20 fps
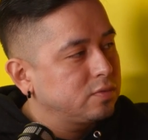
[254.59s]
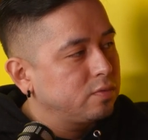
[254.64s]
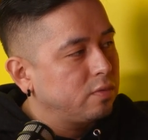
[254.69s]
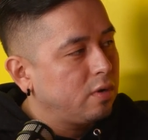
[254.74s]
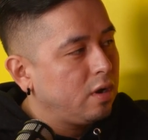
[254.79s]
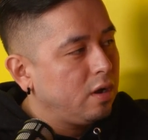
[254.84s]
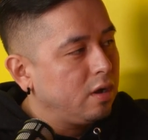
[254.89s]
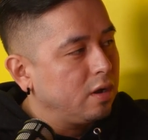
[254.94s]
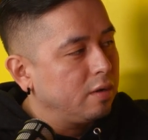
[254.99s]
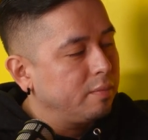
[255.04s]
it's
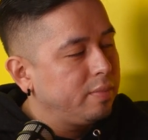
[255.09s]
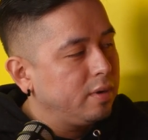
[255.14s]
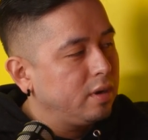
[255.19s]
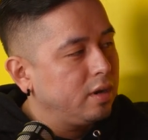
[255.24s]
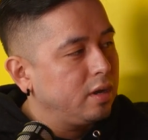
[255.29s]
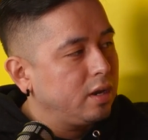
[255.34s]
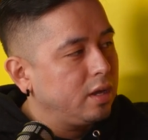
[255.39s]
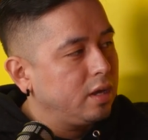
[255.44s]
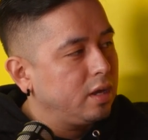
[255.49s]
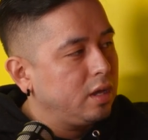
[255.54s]
wrong,
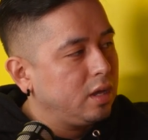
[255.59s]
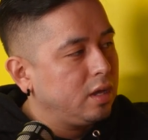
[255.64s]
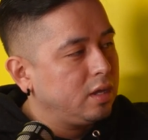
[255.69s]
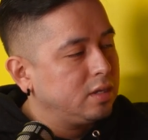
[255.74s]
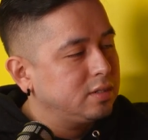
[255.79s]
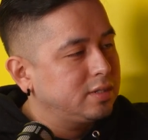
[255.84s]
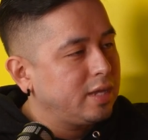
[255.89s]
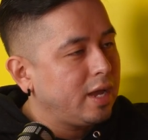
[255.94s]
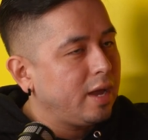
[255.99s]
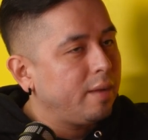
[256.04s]
but
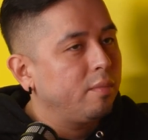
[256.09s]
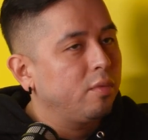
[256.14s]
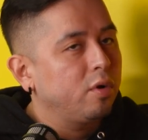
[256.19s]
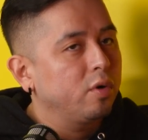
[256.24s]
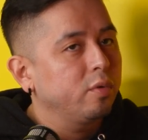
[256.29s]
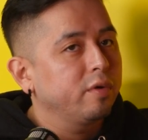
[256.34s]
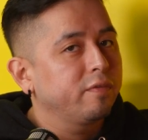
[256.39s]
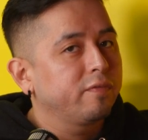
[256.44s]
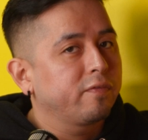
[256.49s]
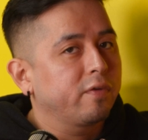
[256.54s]
is that
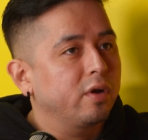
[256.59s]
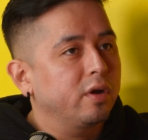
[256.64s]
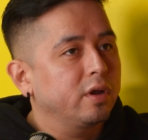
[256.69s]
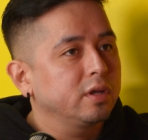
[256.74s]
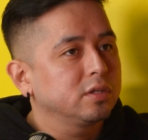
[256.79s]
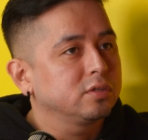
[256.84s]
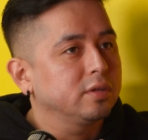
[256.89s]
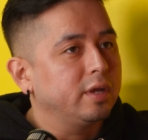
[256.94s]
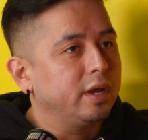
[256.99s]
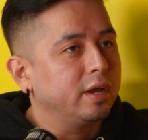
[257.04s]
more
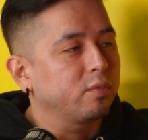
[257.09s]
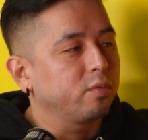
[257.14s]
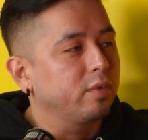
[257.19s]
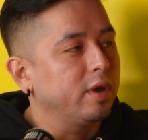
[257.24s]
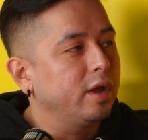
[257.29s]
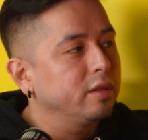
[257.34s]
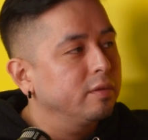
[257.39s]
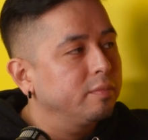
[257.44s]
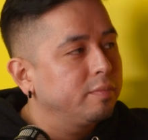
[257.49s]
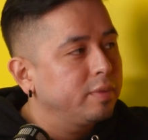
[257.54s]
referring to like
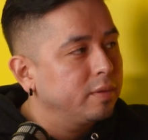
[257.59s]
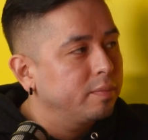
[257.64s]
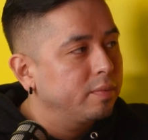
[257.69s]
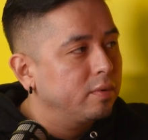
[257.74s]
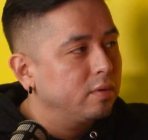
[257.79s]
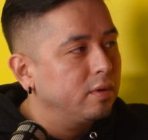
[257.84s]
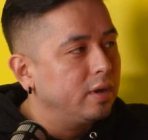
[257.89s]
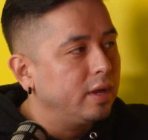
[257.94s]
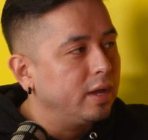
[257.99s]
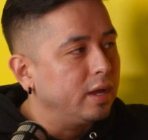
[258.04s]
random
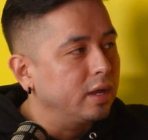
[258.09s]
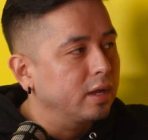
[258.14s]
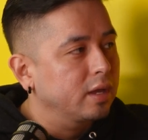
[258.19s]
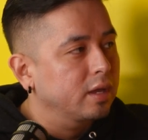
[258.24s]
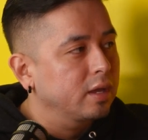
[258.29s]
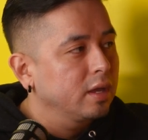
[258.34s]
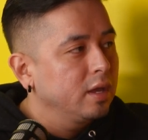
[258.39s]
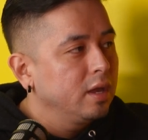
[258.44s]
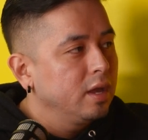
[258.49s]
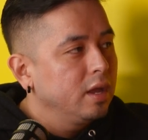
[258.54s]
people,
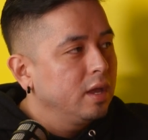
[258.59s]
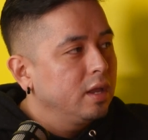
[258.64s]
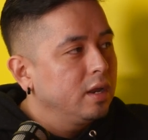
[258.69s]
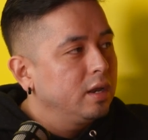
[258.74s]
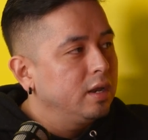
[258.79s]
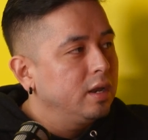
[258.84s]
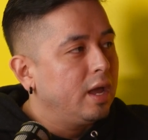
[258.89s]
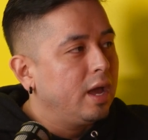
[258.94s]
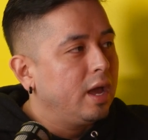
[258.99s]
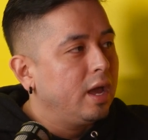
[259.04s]
like
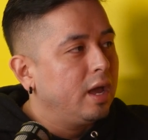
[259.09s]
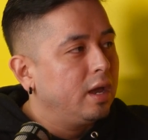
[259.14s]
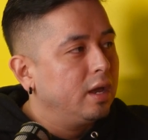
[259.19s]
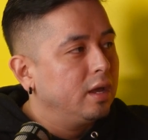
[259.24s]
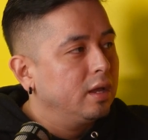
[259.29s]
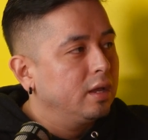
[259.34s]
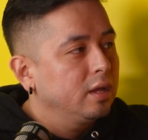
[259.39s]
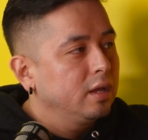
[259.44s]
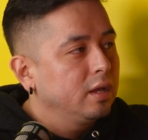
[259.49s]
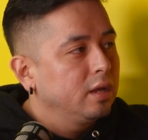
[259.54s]

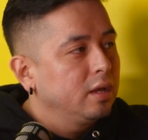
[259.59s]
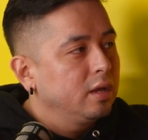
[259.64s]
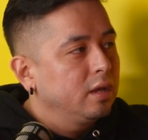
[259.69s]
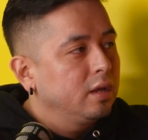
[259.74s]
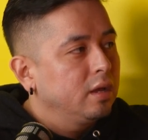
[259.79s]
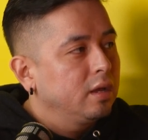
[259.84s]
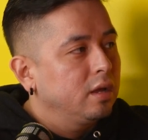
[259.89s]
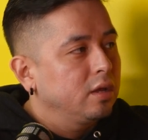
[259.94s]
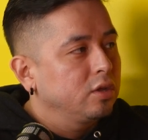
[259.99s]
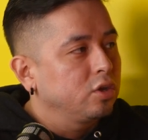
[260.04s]
not
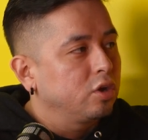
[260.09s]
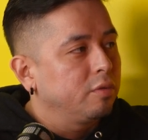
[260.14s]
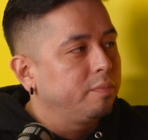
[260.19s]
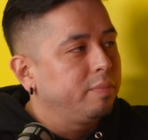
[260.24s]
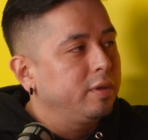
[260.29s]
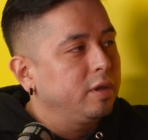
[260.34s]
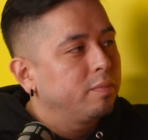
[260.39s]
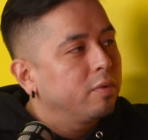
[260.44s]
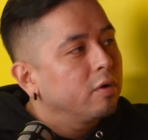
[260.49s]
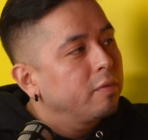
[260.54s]
your
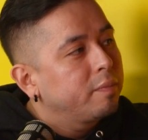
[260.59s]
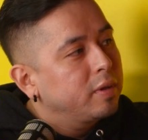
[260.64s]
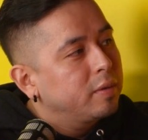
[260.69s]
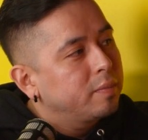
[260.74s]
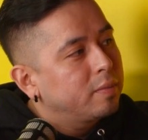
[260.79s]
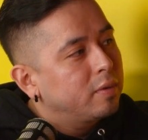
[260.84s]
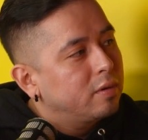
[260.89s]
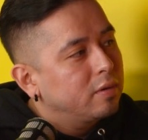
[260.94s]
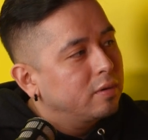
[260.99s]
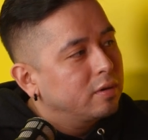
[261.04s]

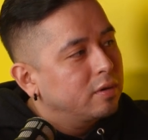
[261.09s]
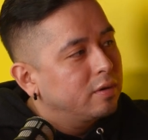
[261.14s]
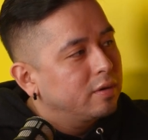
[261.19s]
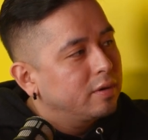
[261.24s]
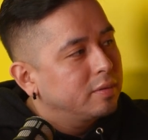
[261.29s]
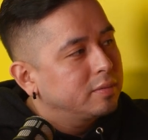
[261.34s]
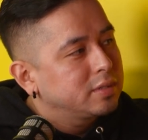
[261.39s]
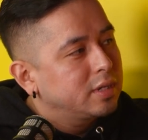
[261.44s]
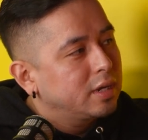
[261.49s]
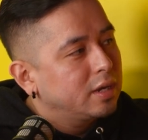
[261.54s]
people? You know
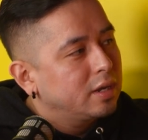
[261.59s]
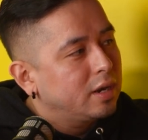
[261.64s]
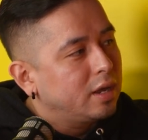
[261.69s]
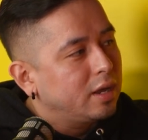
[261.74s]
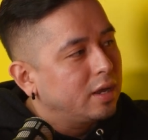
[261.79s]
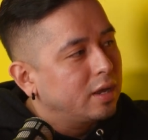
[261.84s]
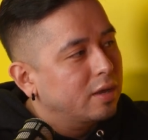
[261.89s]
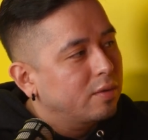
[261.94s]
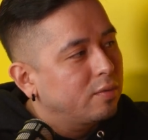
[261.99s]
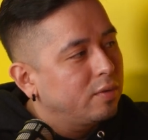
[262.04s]
what I'm saying?
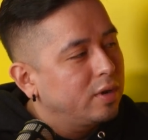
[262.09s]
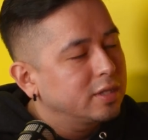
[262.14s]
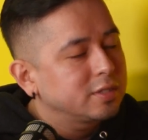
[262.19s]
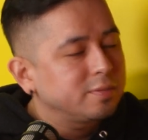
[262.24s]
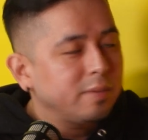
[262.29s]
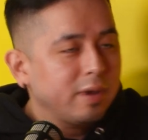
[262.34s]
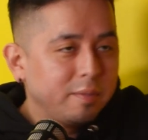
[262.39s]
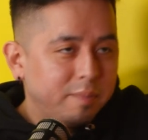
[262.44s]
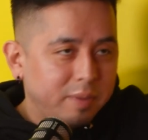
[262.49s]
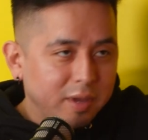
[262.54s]
Like when
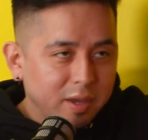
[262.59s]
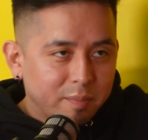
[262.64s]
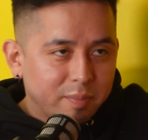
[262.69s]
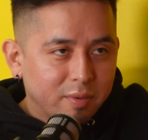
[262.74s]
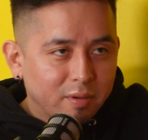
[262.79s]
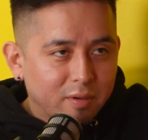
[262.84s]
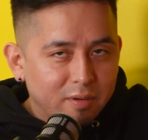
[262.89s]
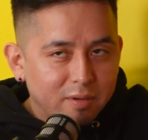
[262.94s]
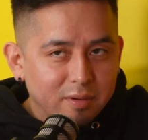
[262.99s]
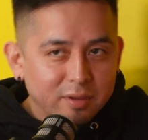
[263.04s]
it's my
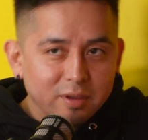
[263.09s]
people,